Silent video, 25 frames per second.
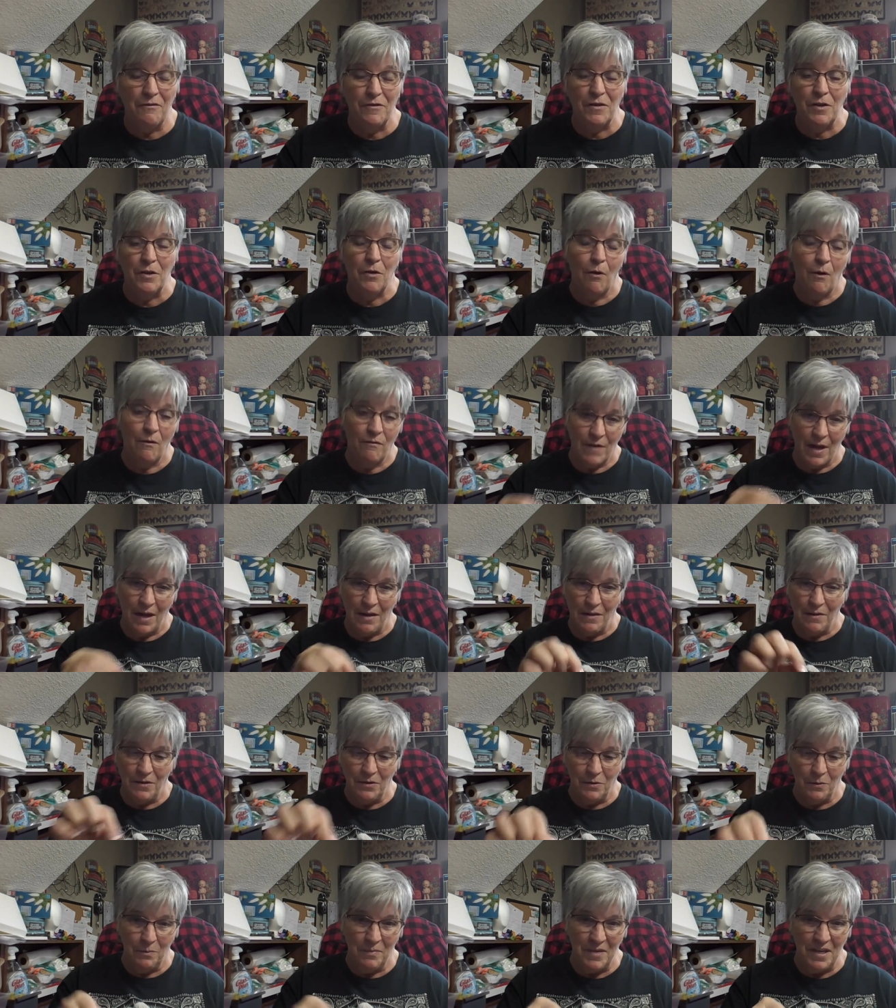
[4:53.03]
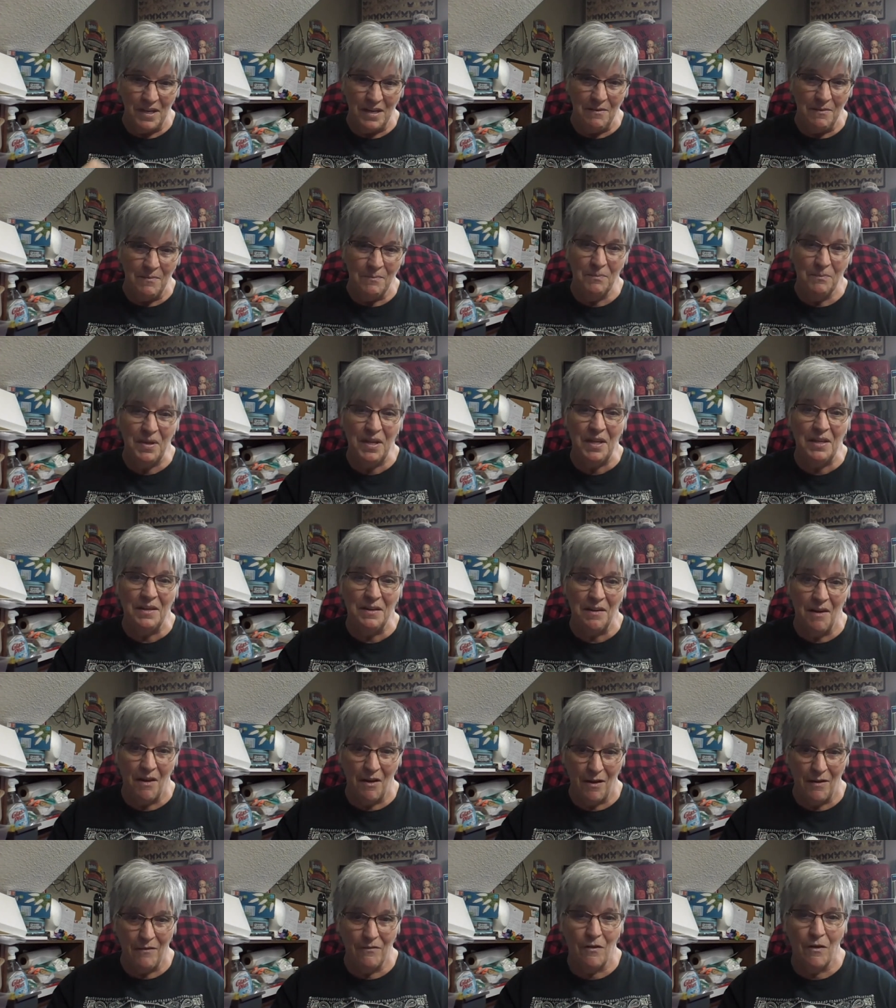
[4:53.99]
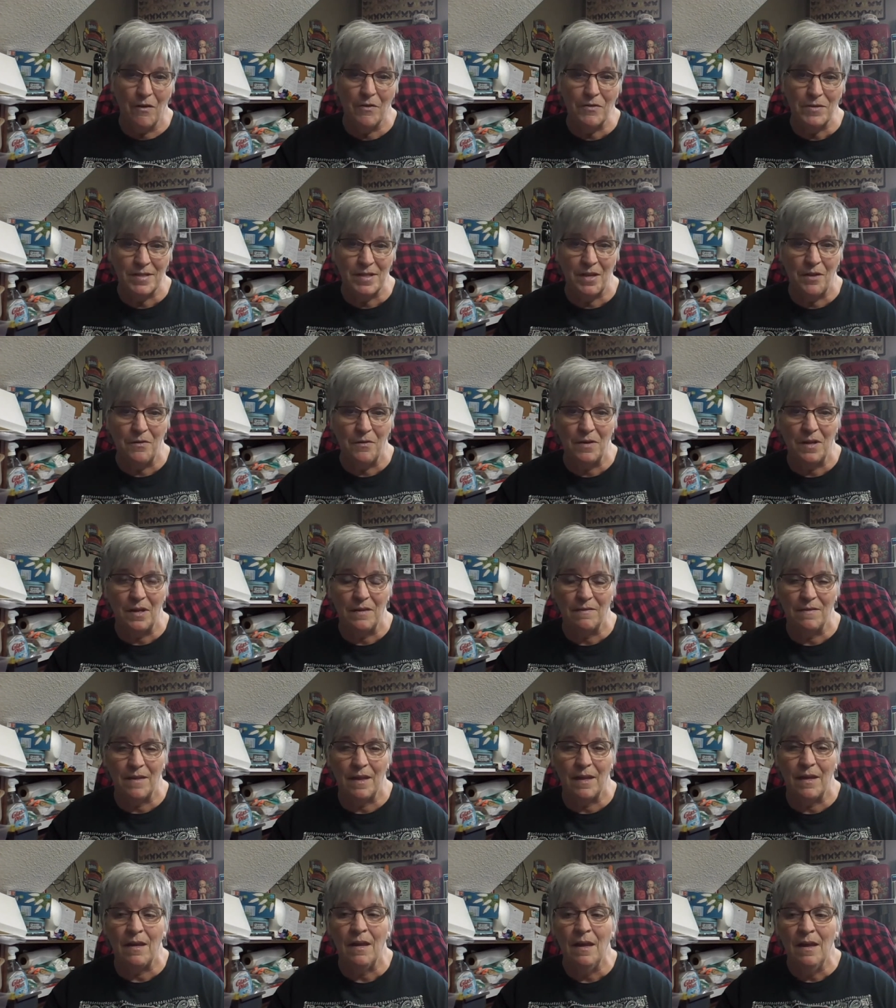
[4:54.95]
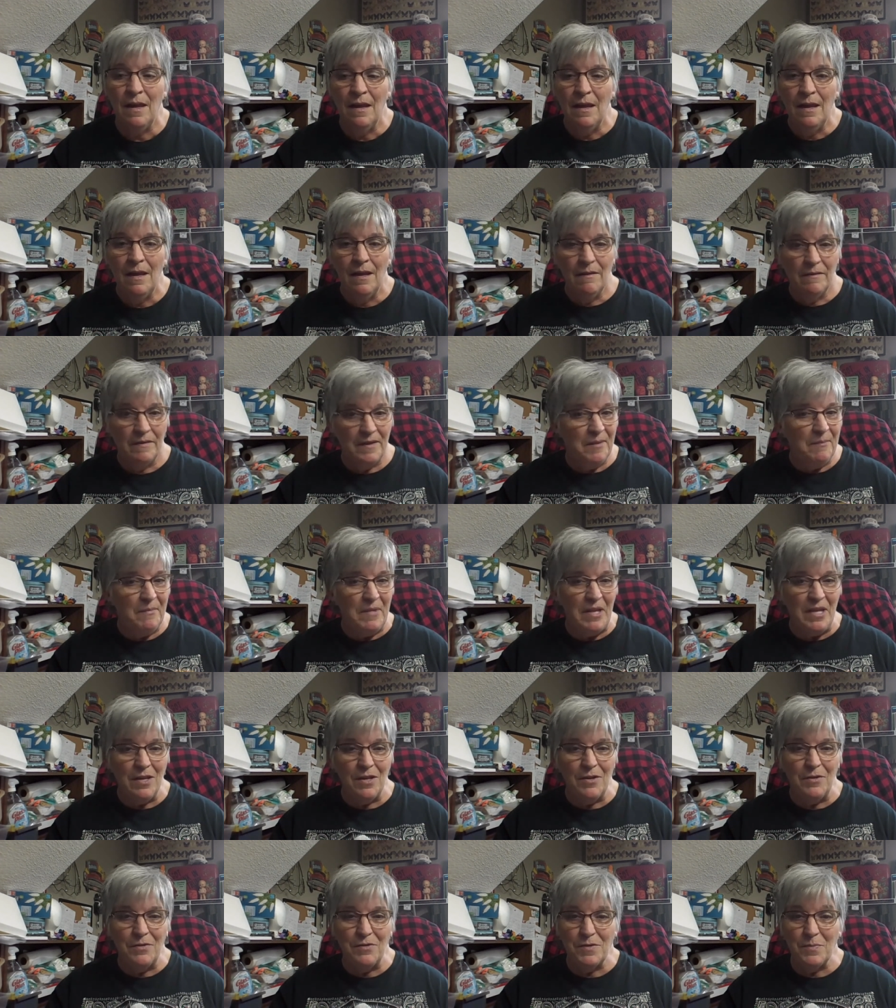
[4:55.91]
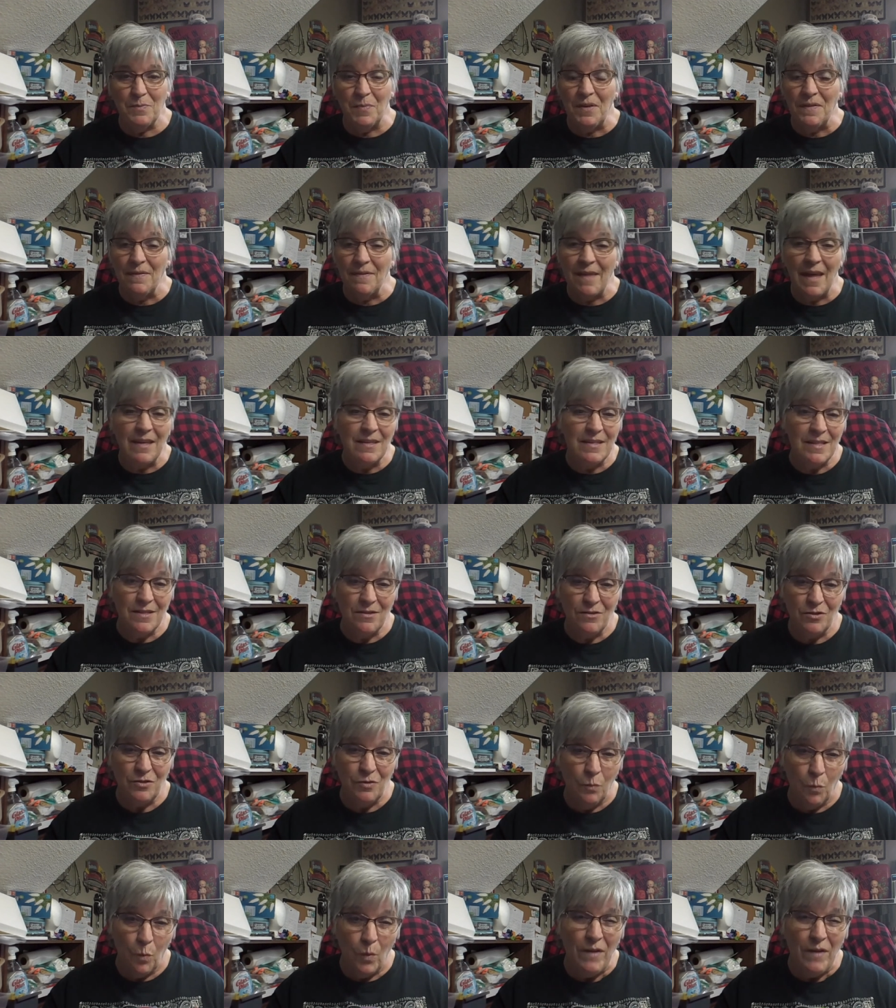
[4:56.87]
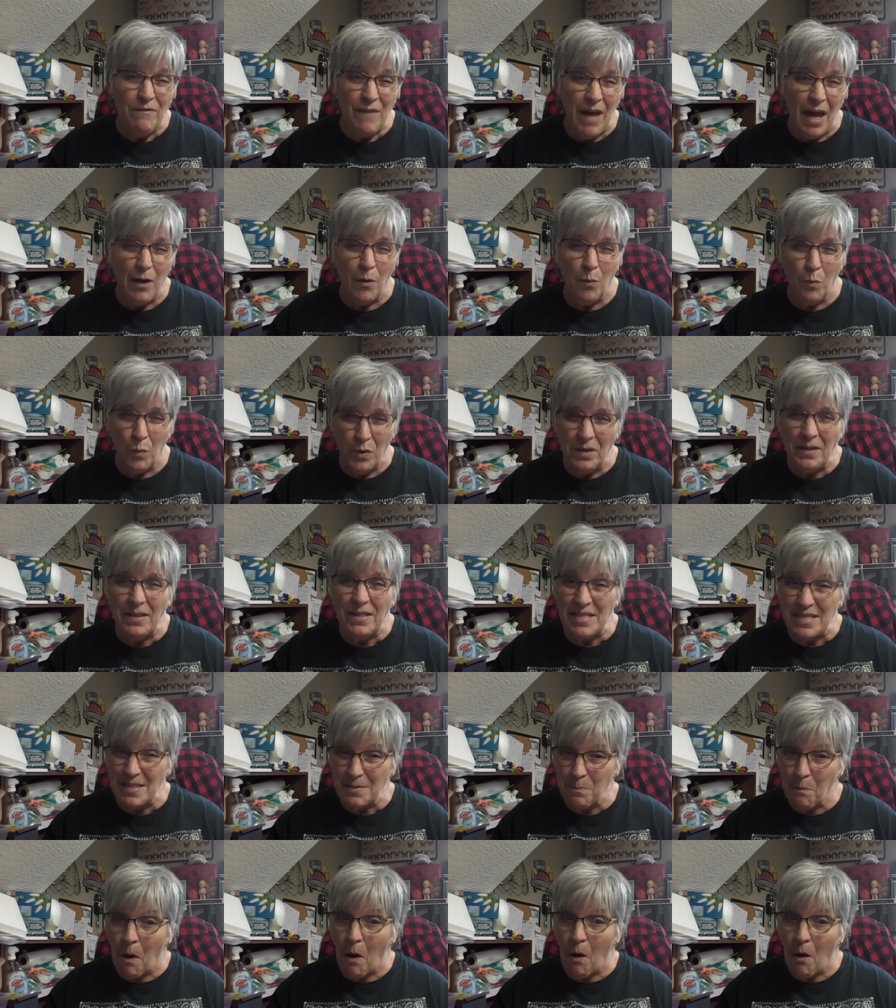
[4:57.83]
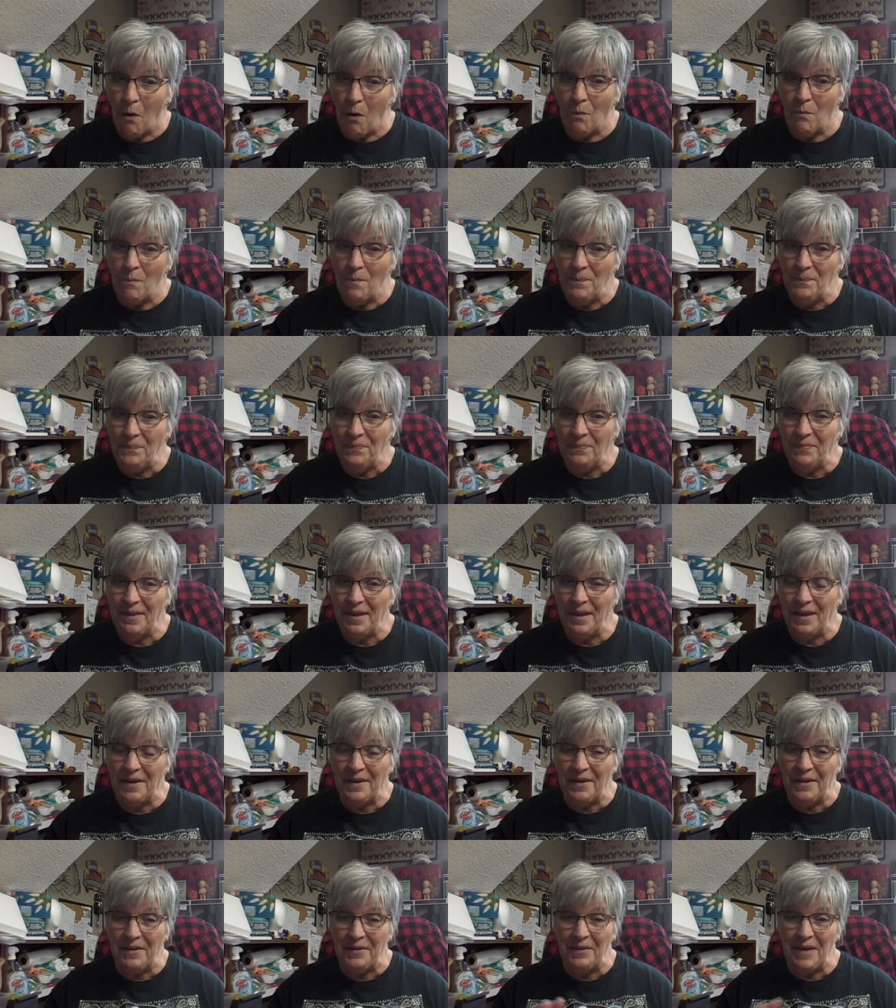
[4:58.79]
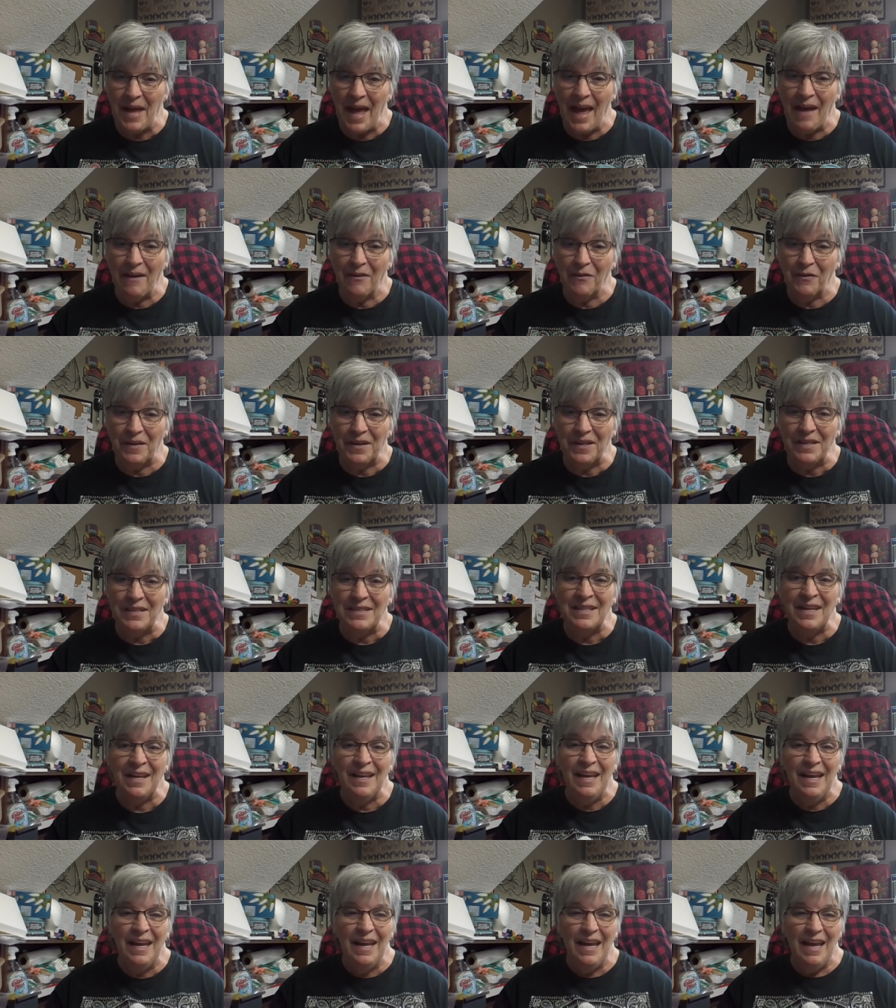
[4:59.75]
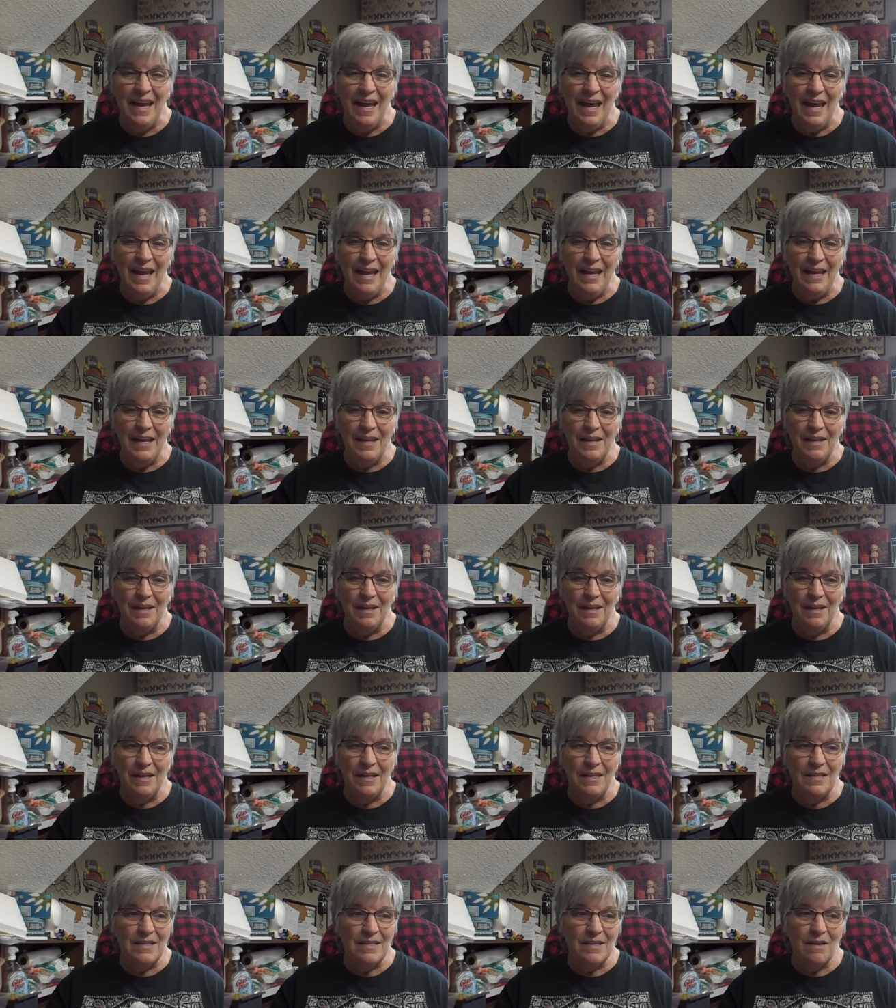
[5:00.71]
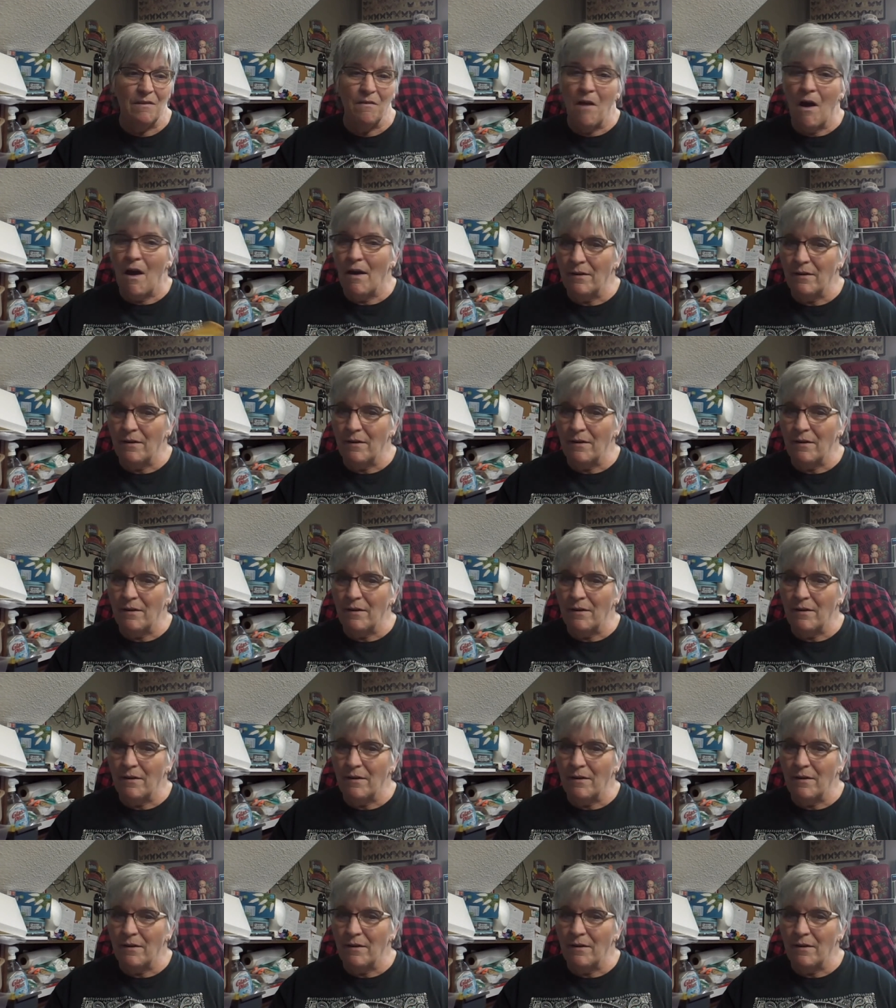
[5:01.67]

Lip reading: You know, I've got a little bitty pen knife also that they let me use, but that's, we've got a really small outlet, and it's a lot